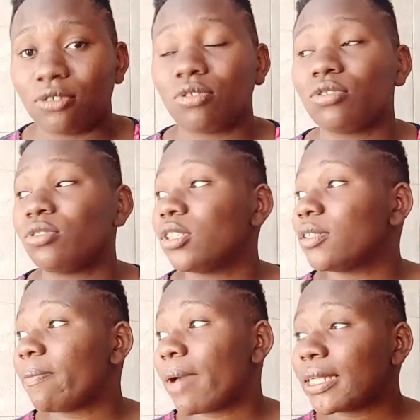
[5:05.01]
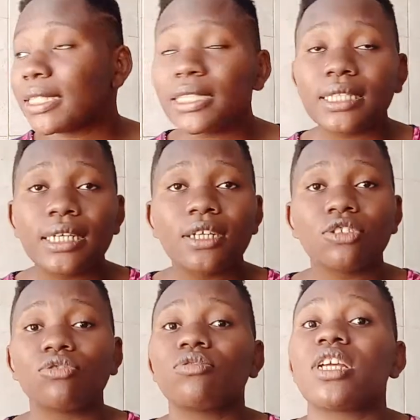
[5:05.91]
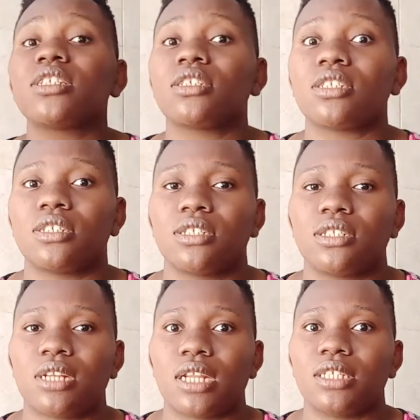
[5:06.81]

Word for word: You know, you need money to raise children.